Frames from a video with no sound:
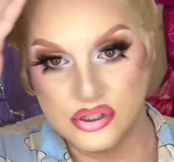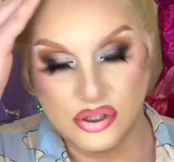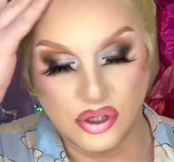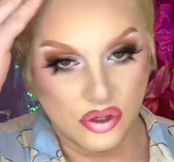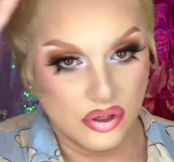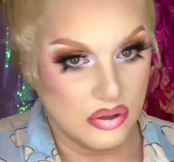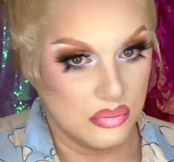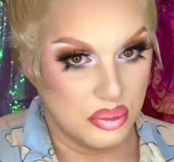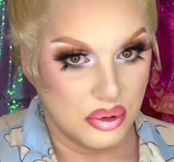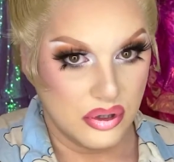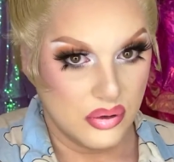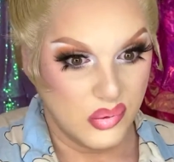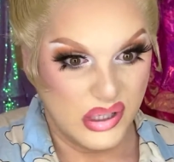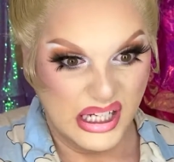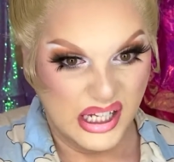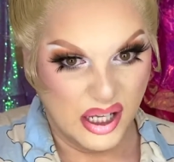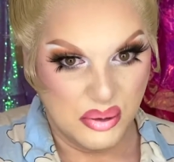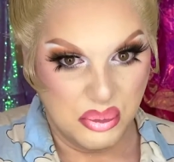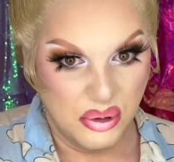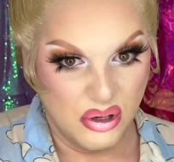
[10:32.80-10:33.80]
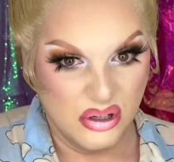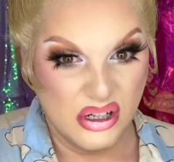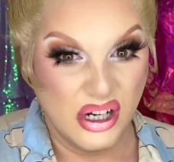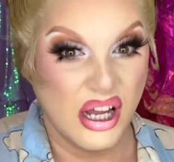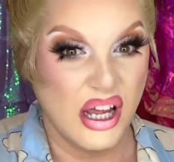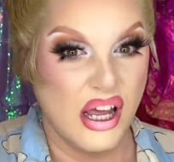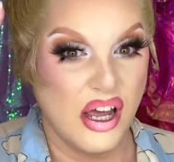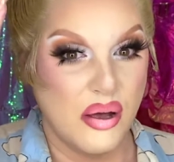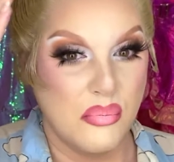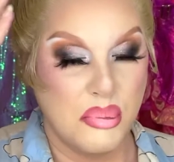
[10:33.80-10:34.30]
don't put a wig cap on,
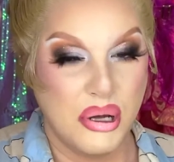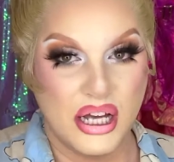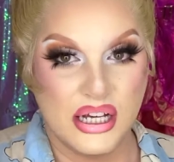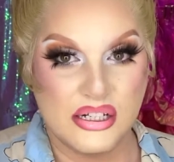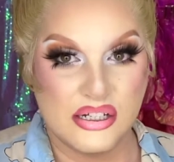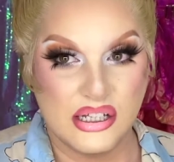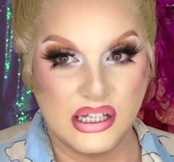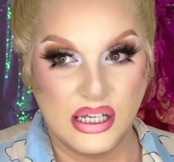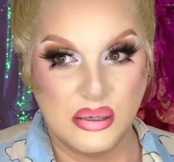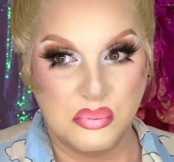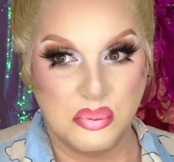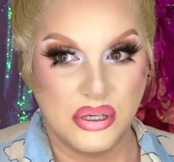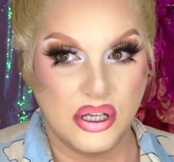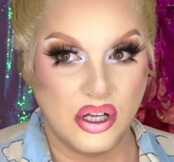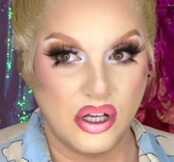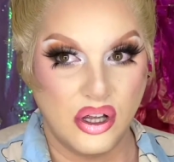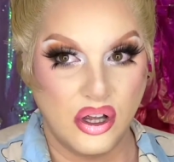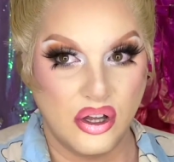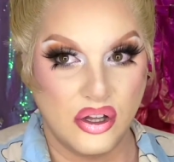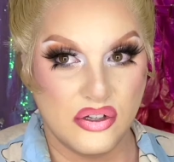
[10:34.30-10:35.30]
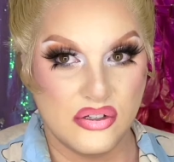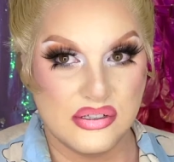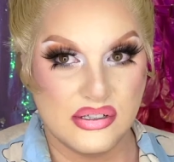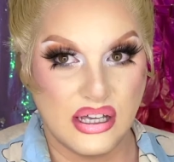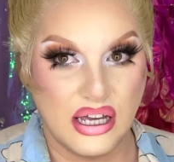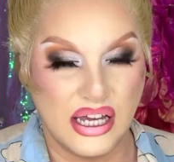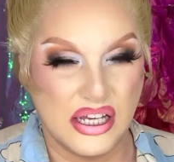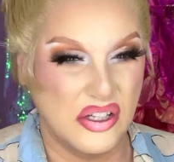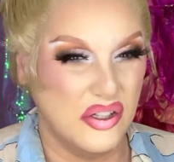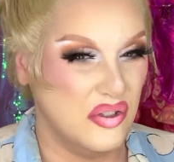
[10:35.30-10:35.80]
partially because
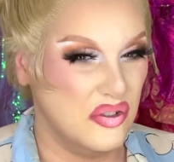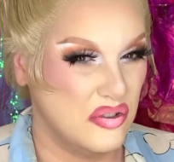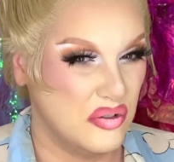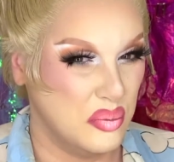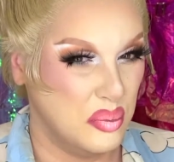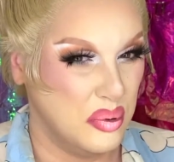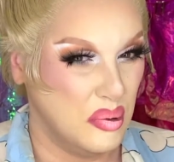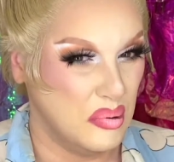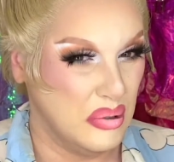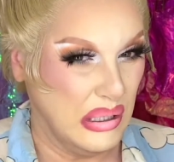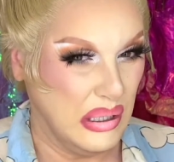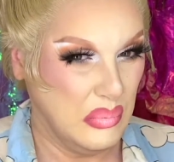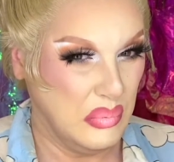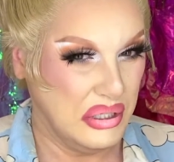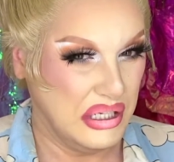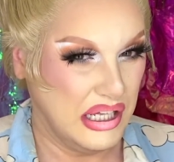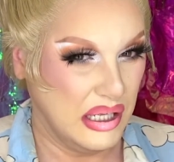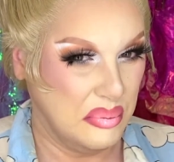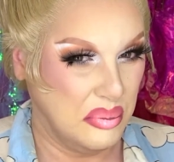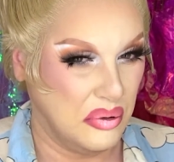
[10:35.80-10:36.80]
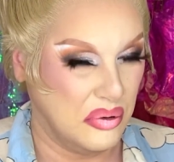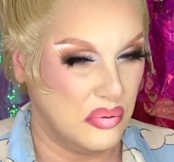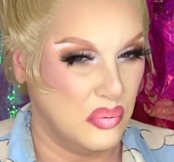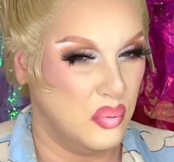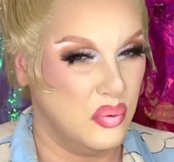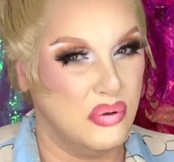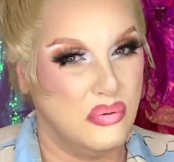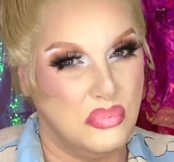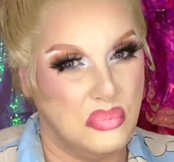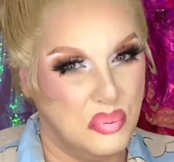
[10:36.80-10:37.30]
I used to put a wig cap on,
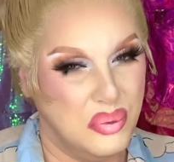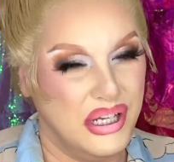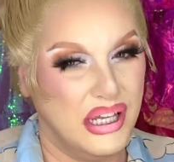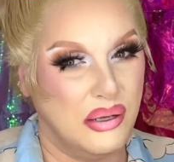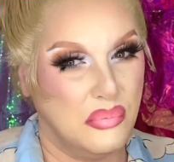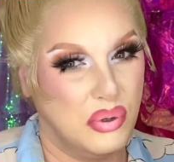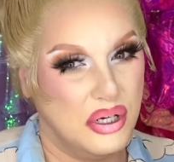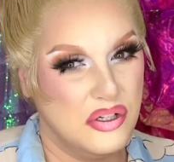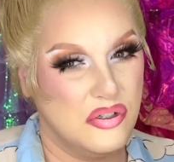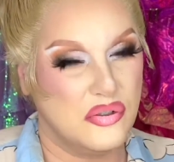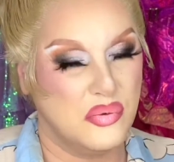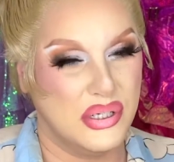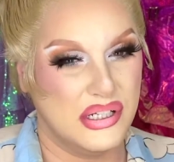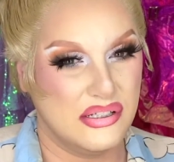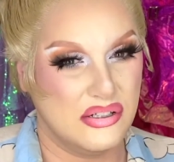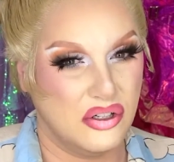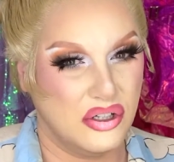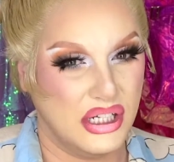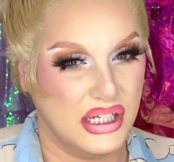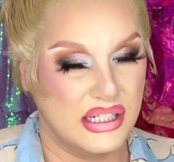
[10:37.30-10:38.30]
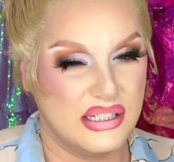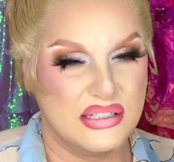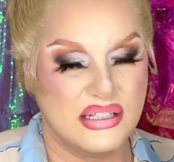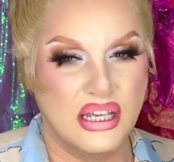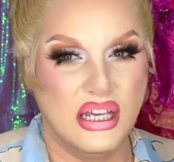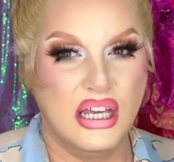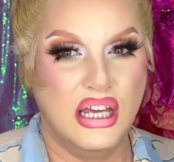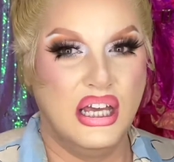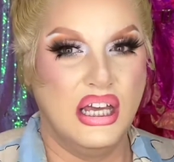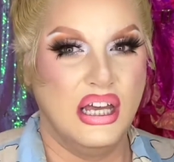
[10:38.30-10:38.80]
well, I used to wear stockings
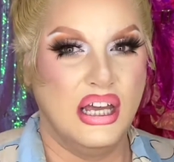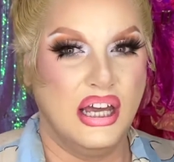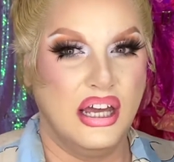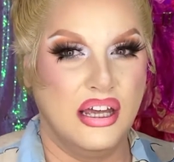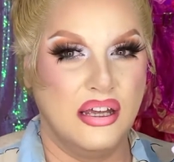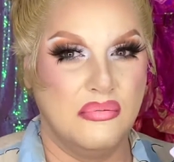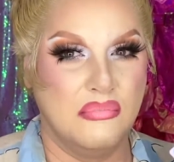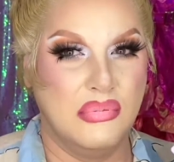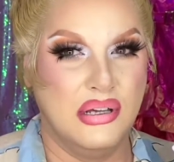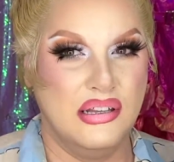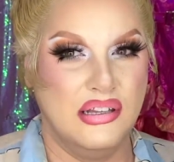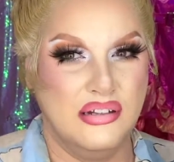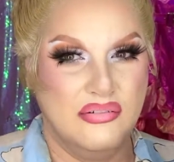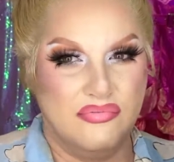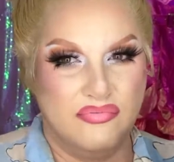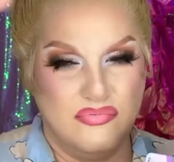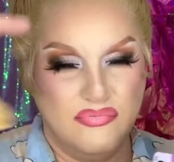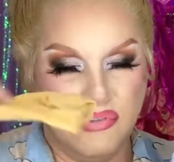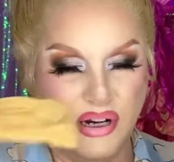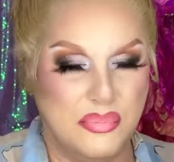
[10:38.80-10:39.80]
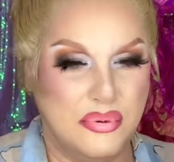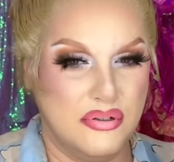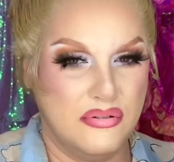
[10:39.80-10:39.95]
and then wrap it